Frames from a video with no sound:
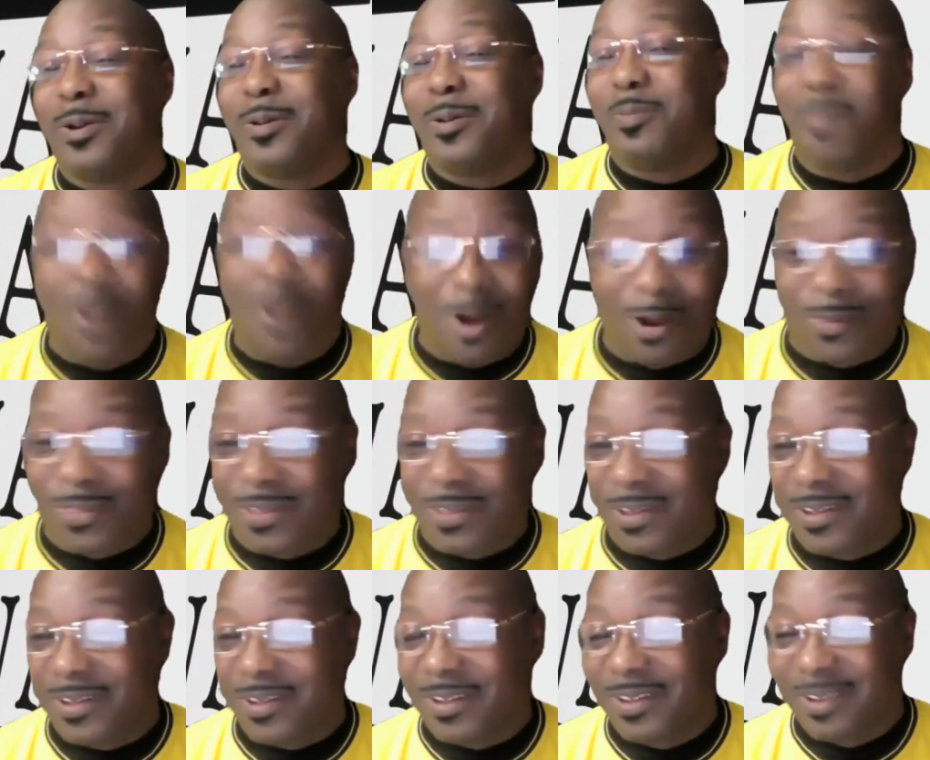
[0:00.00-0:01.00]

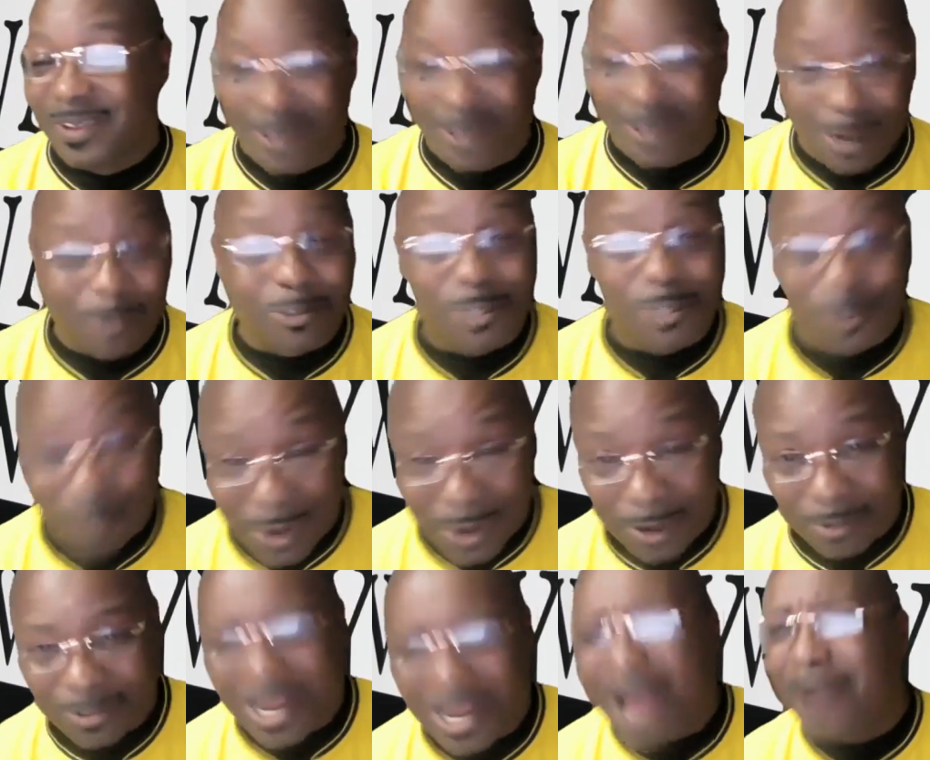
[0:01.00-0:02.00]
Martha, don't you
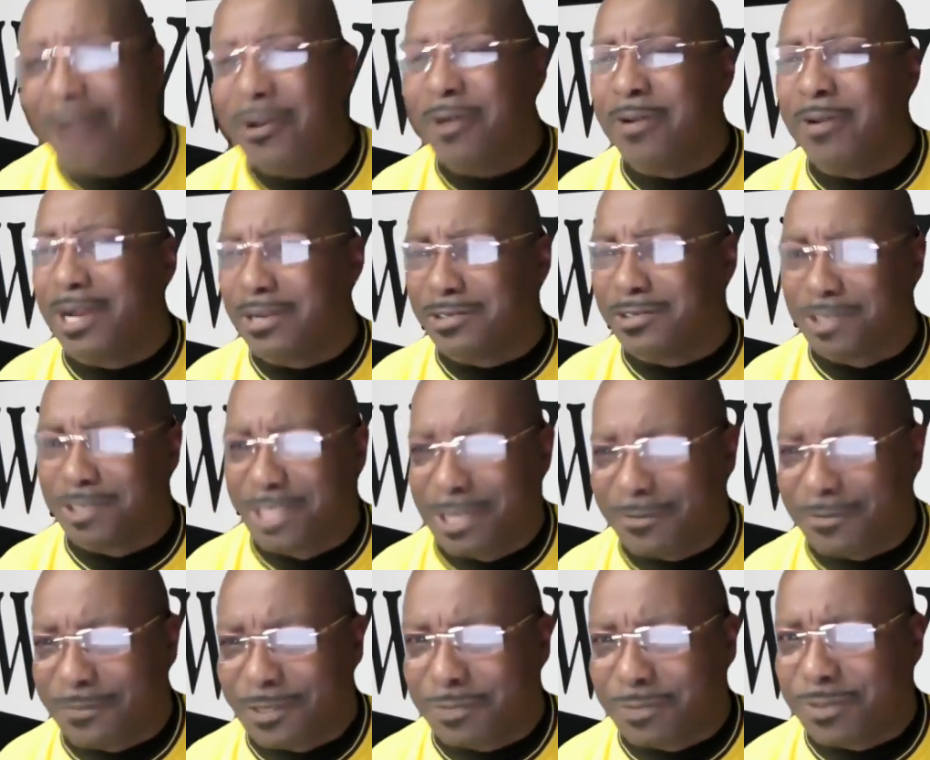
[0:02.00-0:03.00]
moan. Y'all know there's a
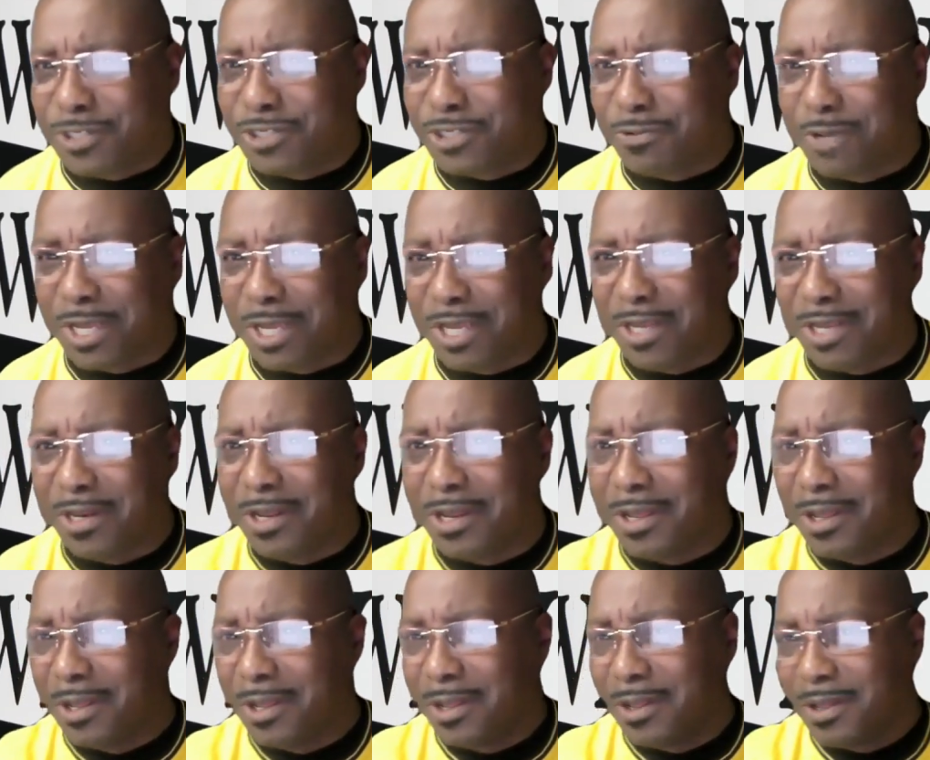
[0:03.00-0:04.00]
difference between
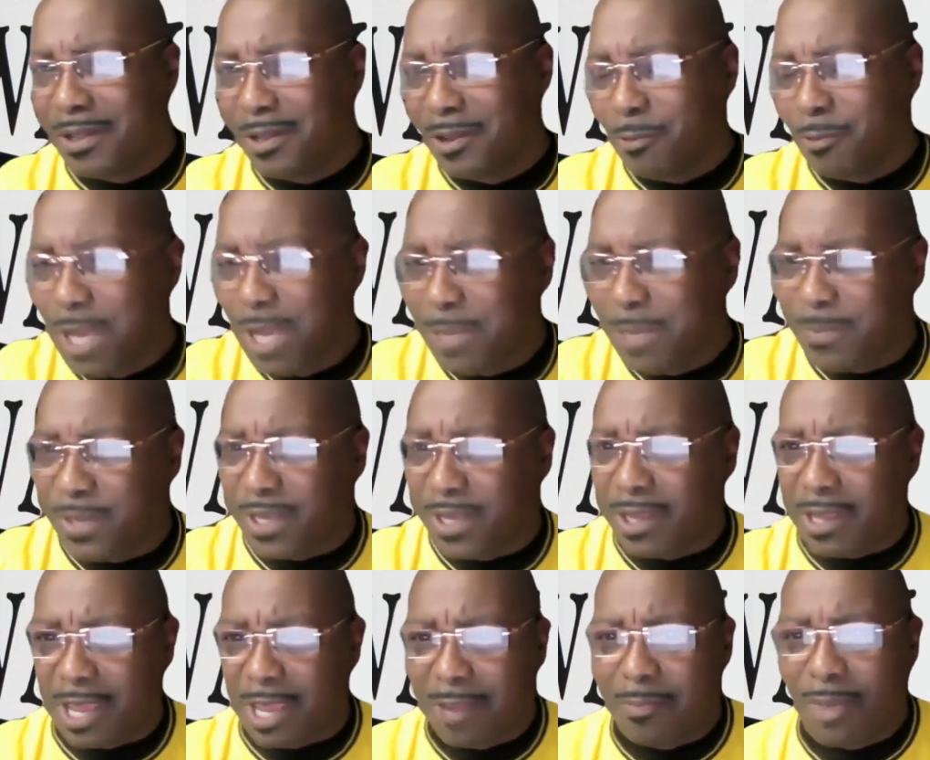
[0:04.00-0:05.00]

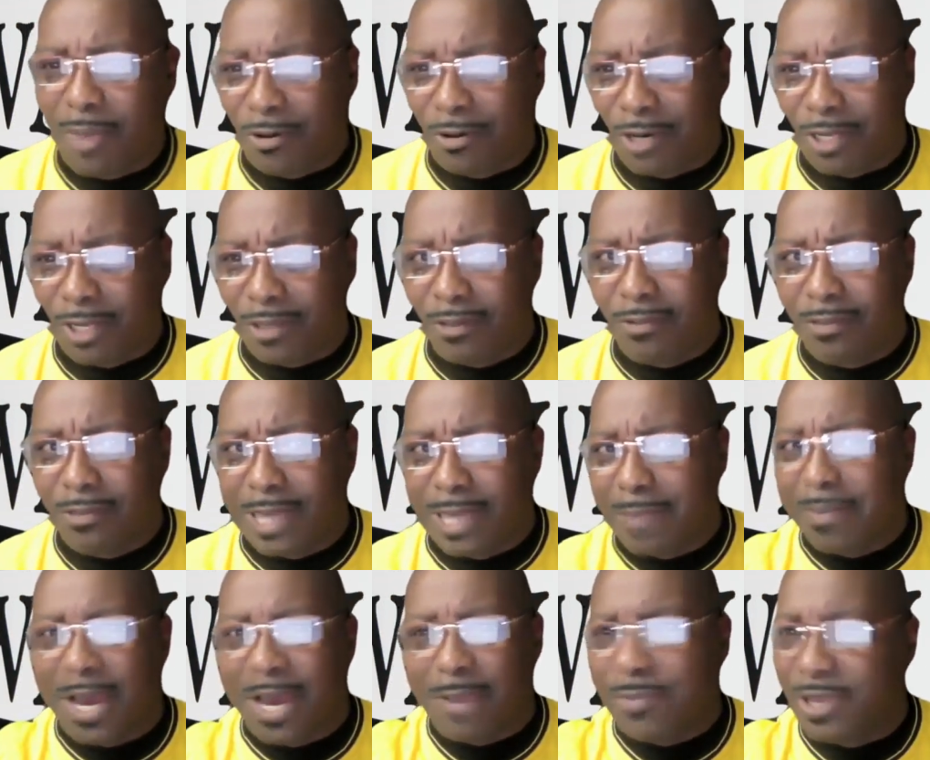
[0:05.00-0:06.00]
weeping and moaning. That
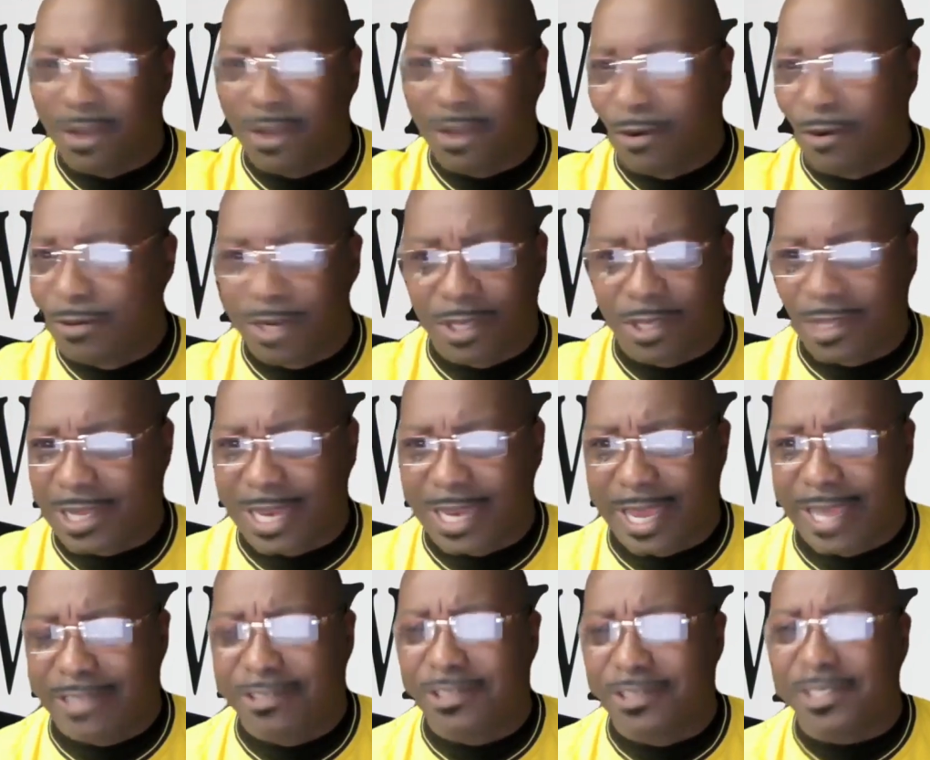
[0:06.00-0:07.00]
might be a whole nother
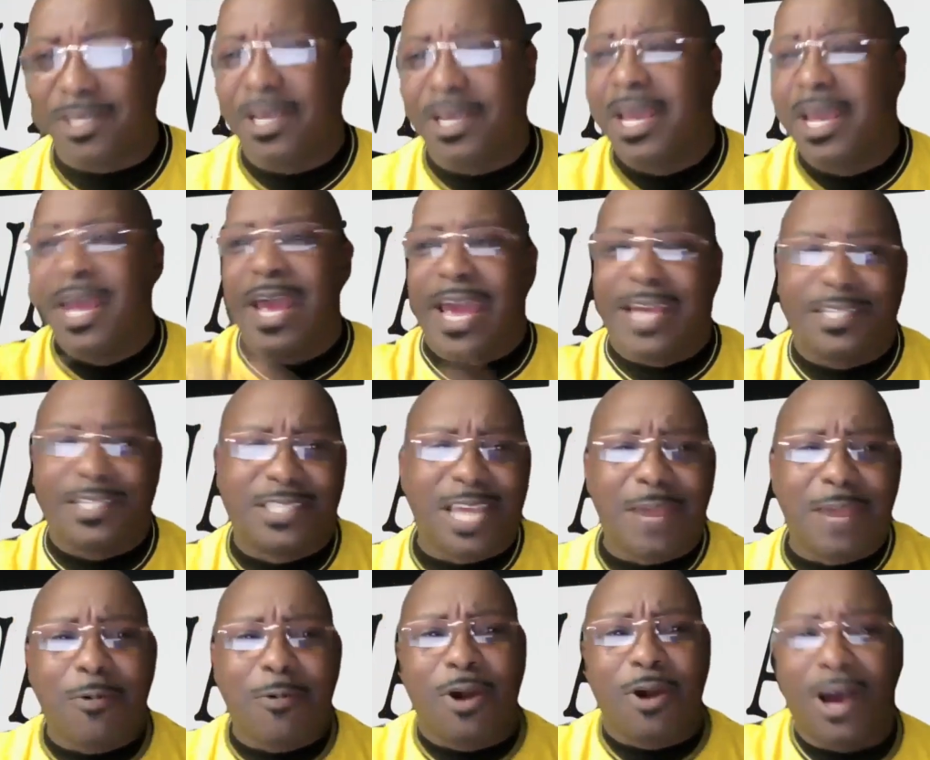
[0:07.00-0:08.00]
class. You see, as
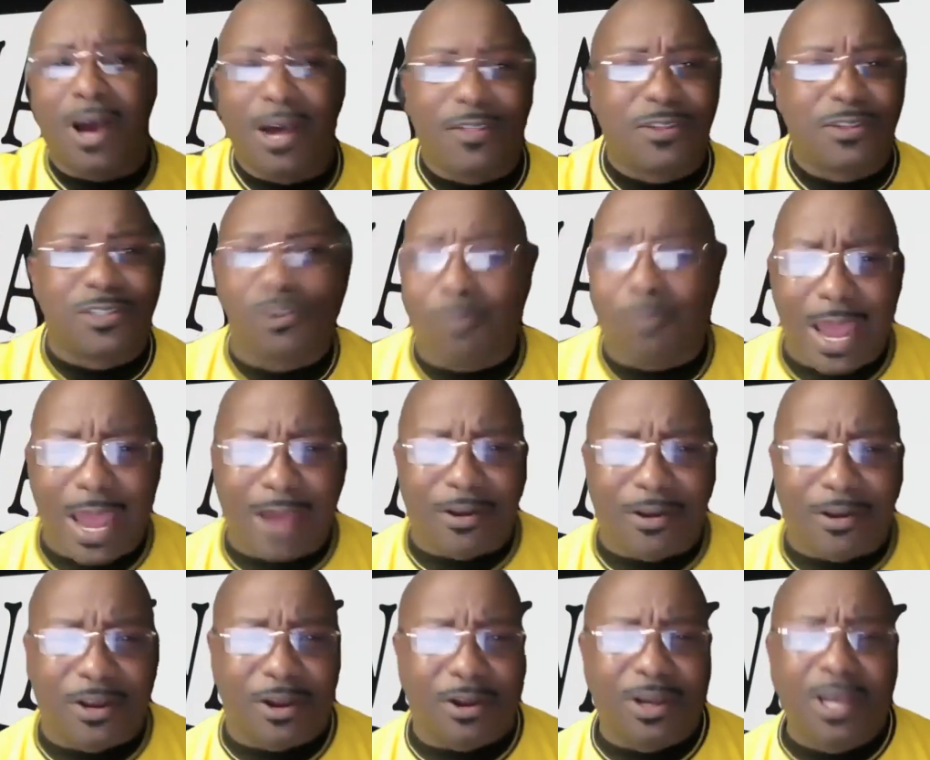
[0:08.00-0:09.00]
they were others around
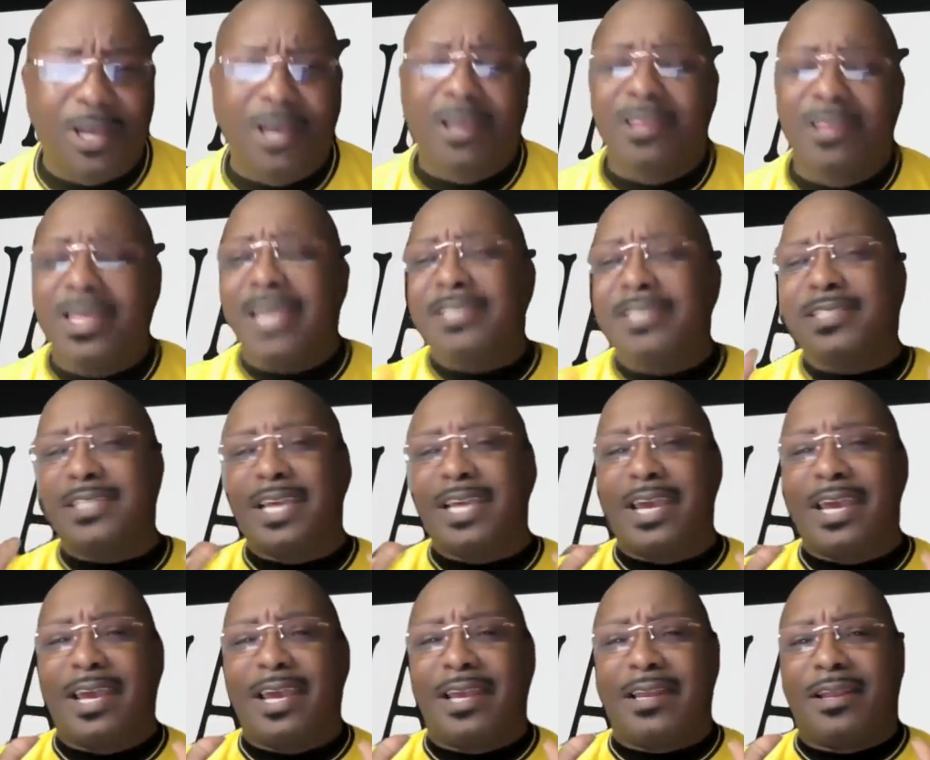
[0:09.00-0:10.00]
her, they
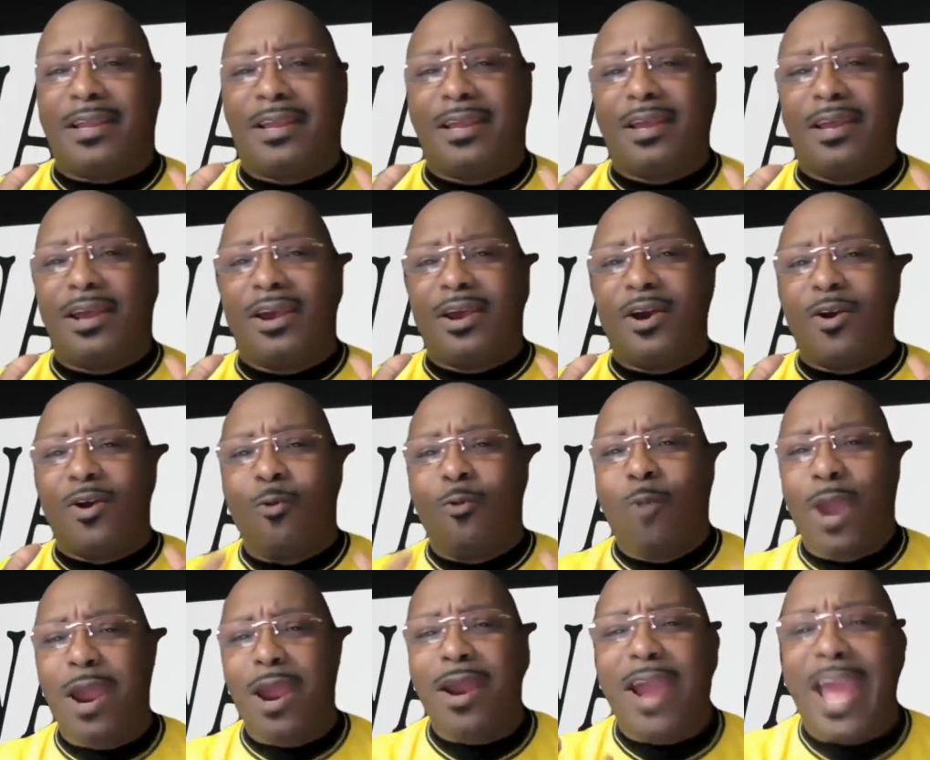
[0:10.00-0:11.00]
said,
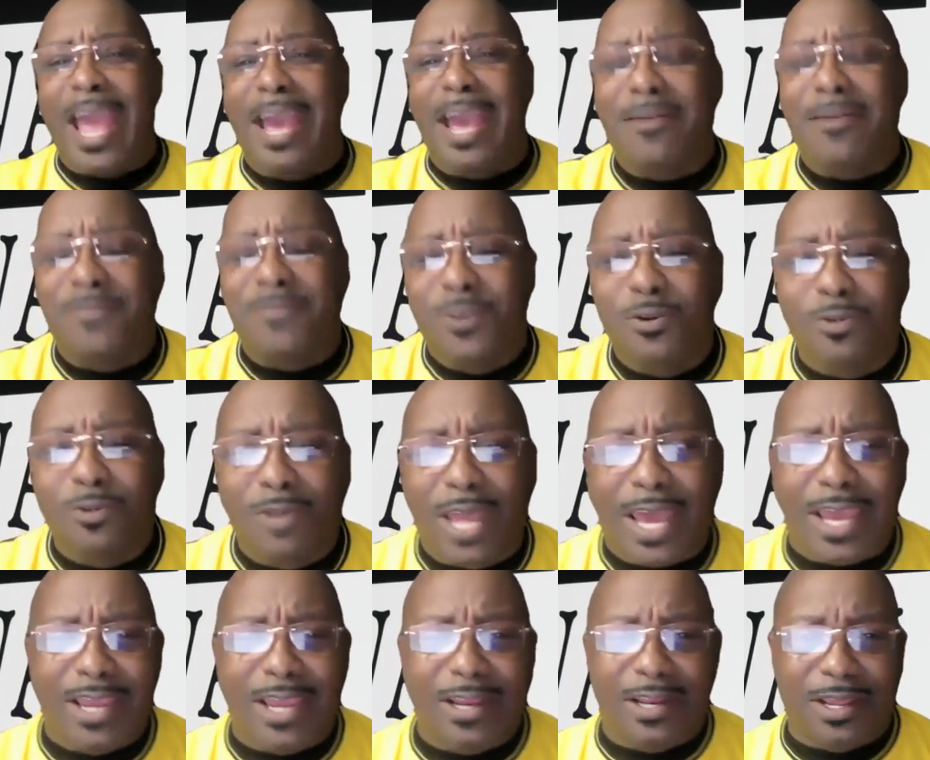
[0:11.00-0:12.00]
where have you
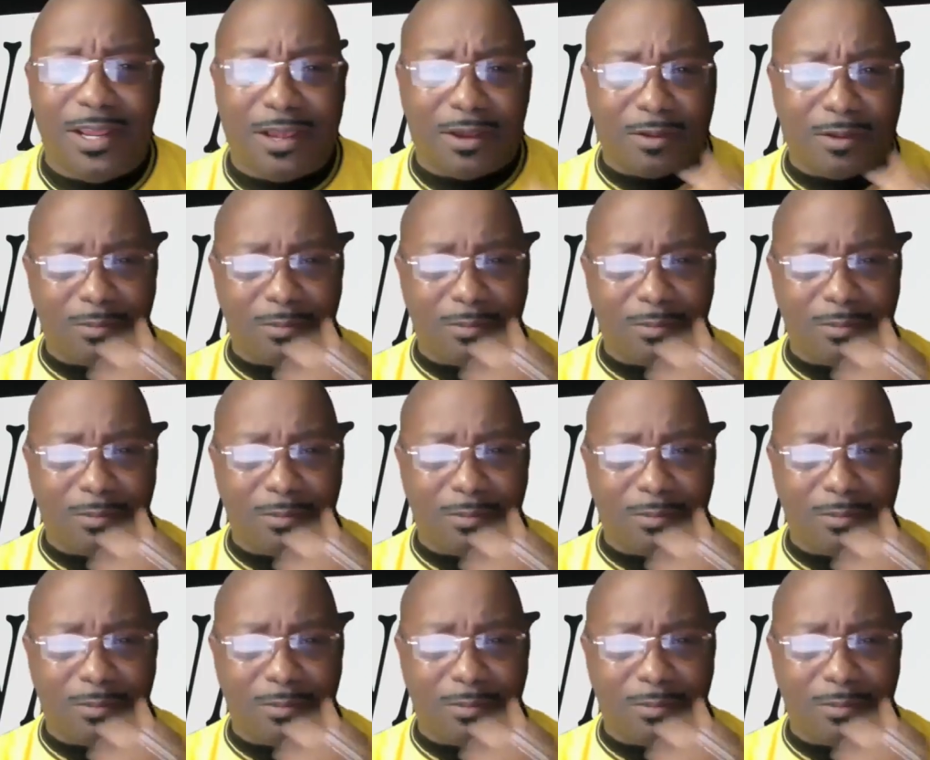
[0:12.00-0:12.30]
laid him?